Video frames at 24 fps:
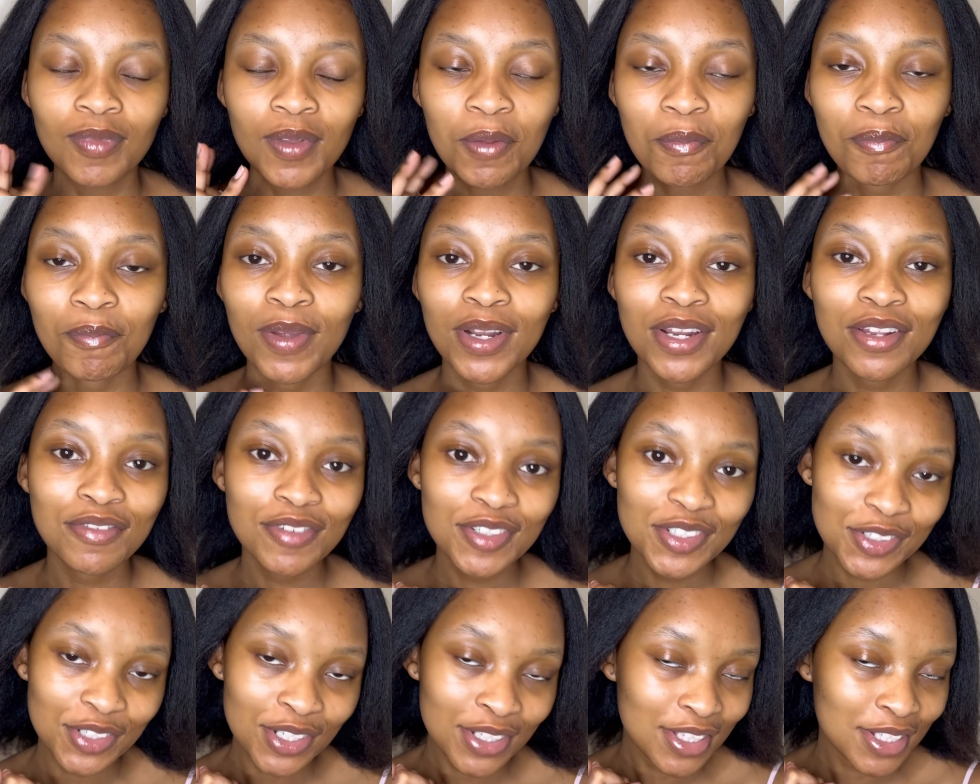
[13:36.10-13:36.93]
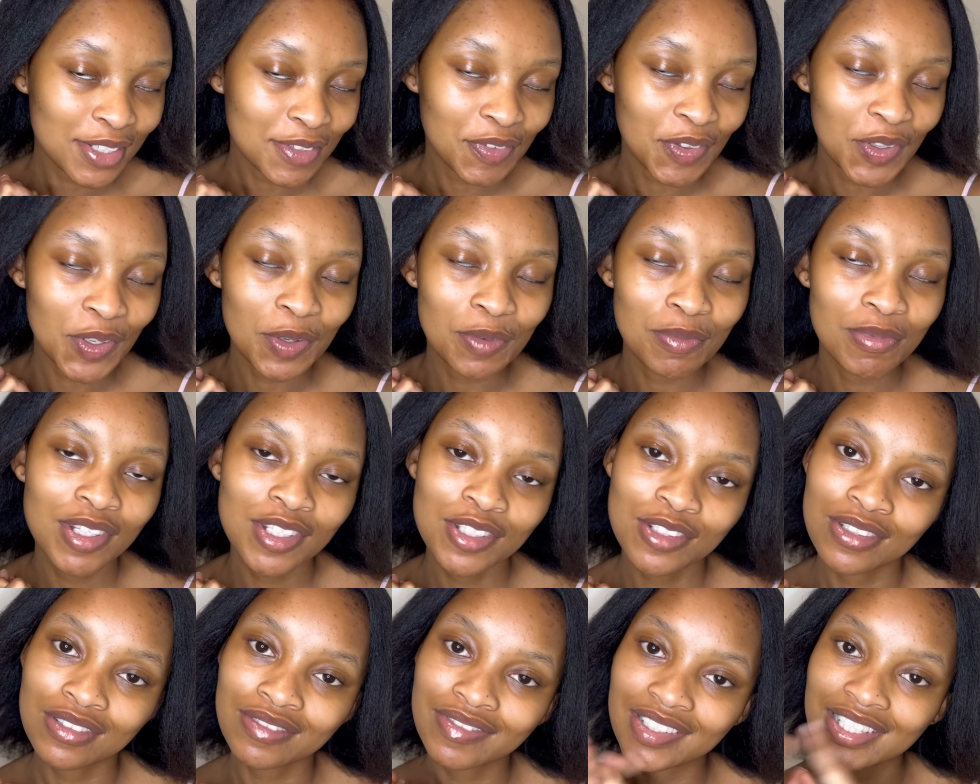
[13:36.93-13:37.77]
but if you enjoyed this video please
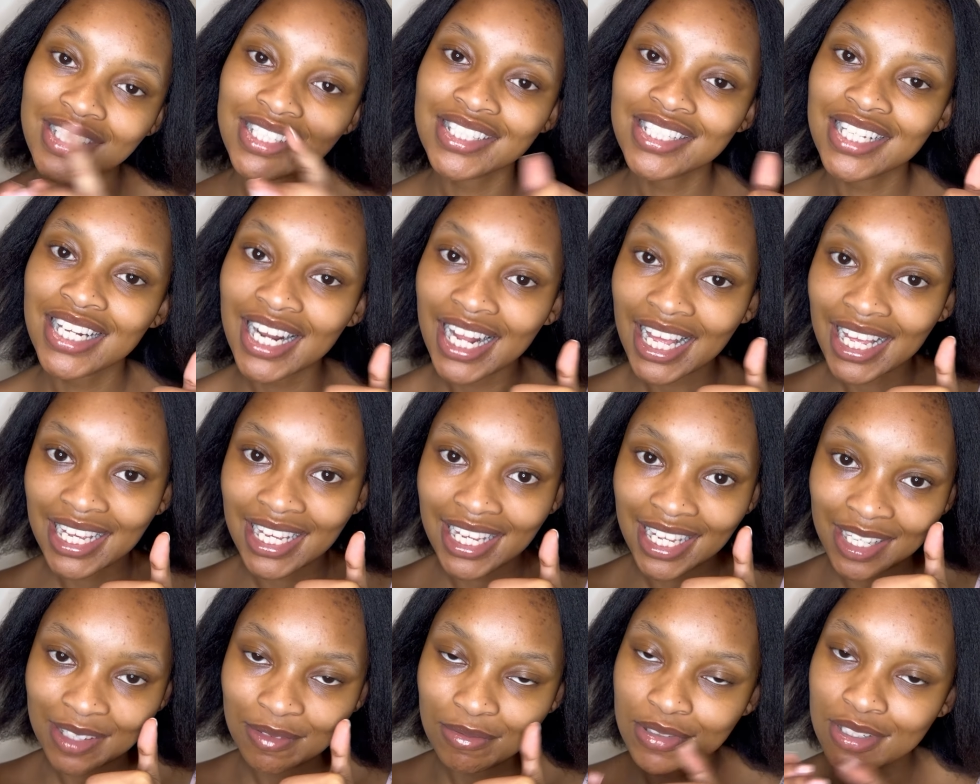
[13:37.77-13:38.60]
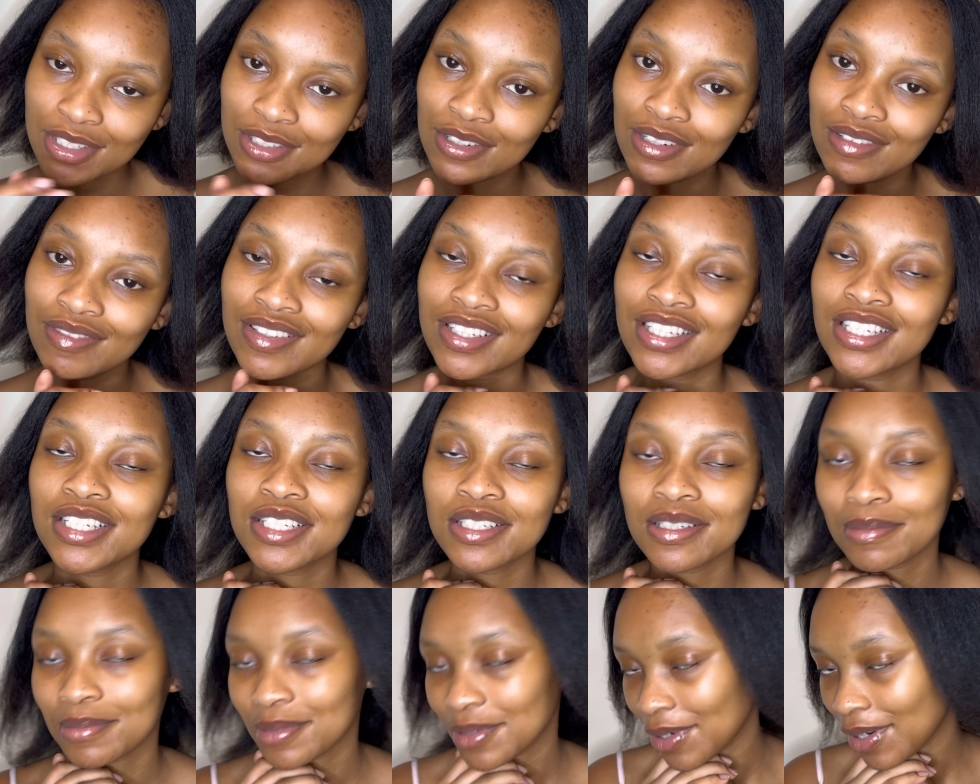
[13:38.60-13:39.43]
don't forget to like it please don't forget to
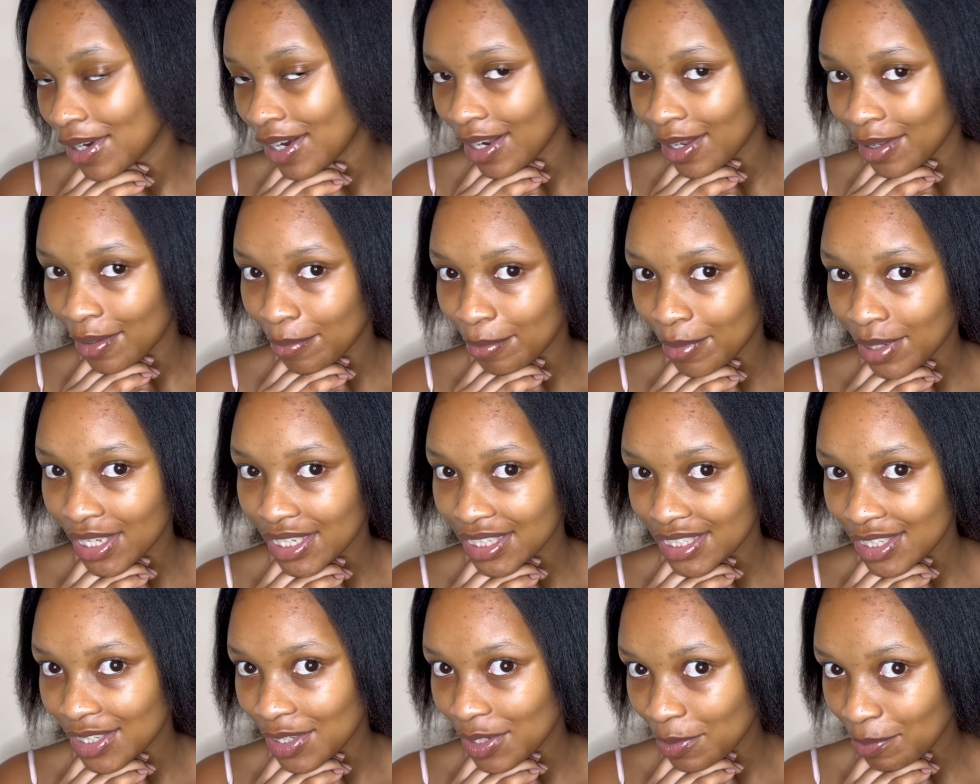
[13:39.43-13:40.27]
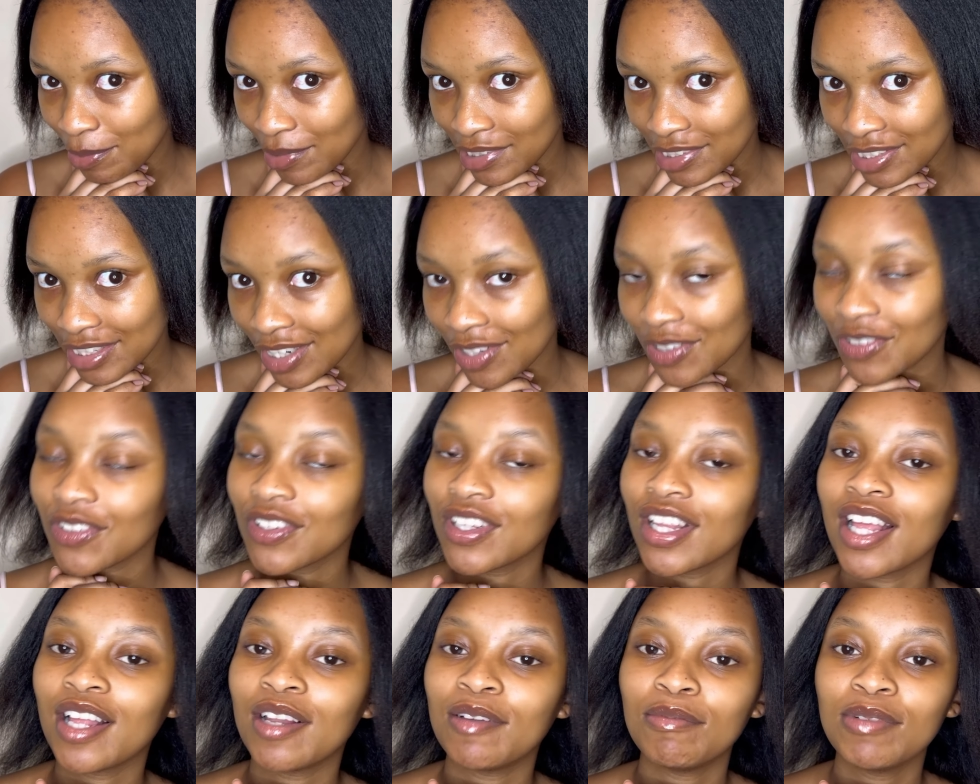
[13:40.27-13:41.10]
subscribe to my channel
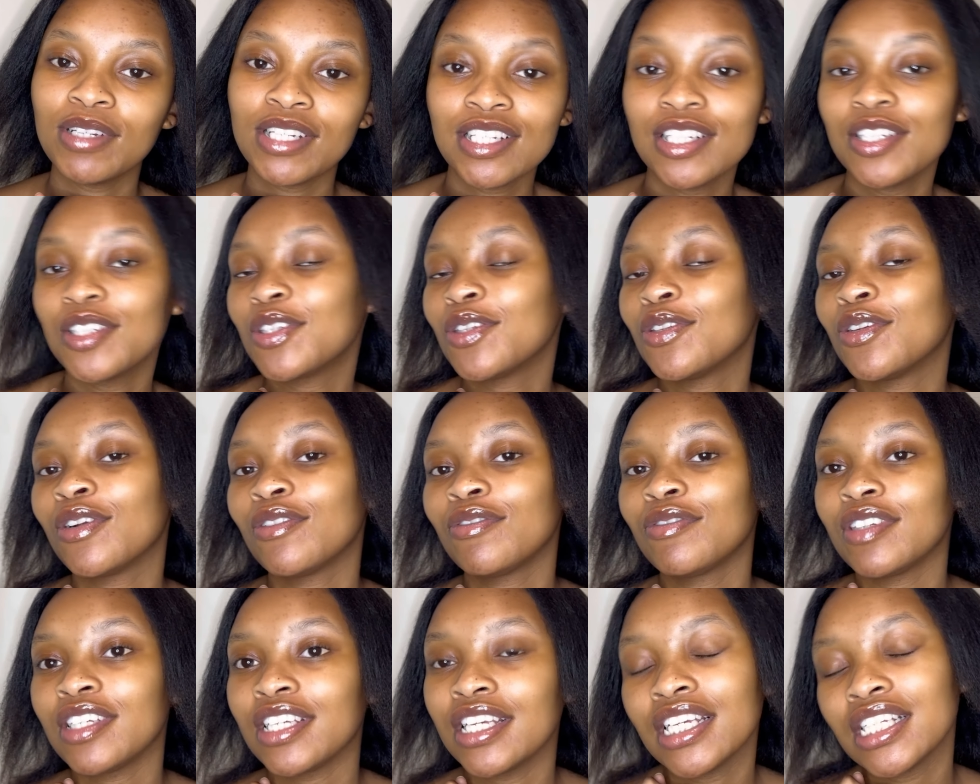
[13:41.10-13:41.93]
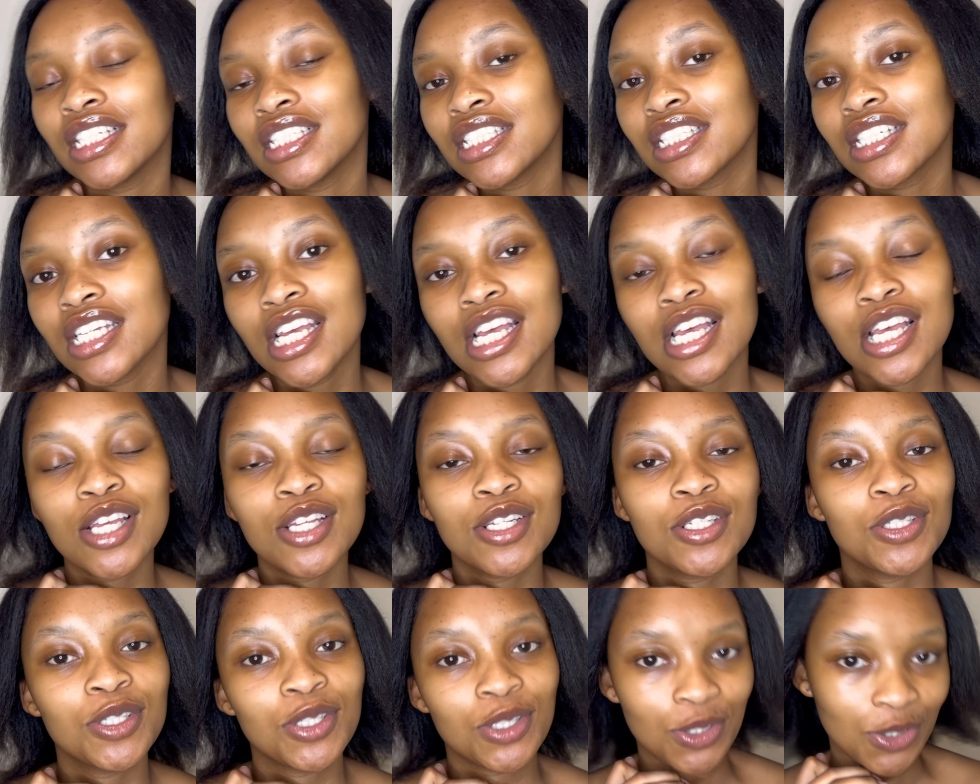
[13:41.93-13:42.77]
and please do not forget
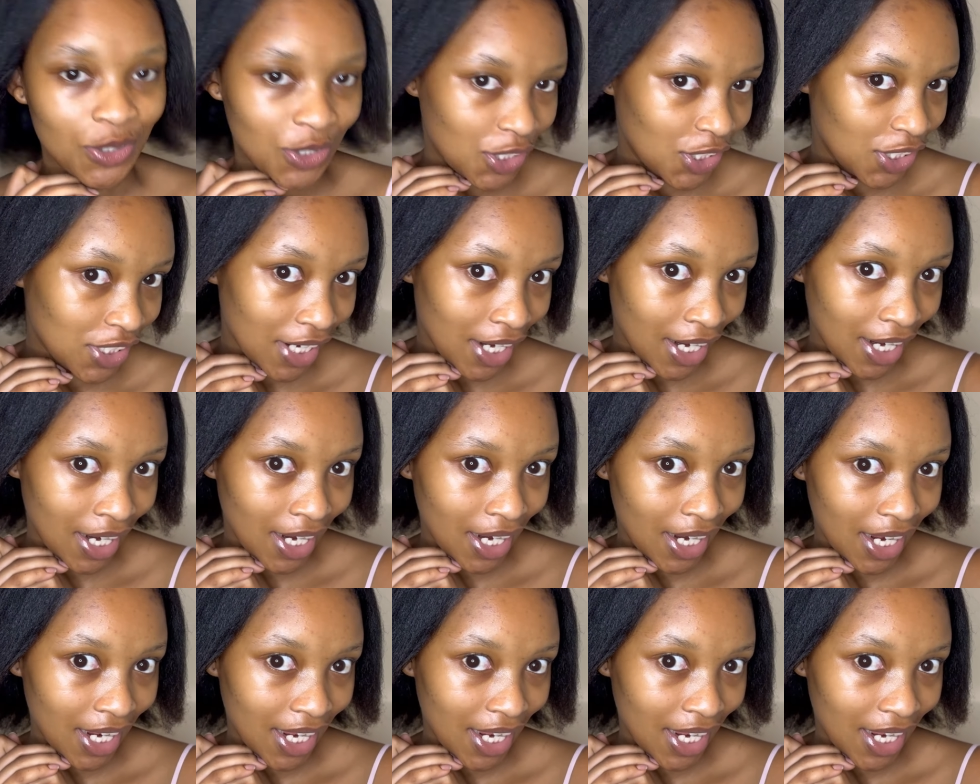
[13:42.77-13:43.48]
to share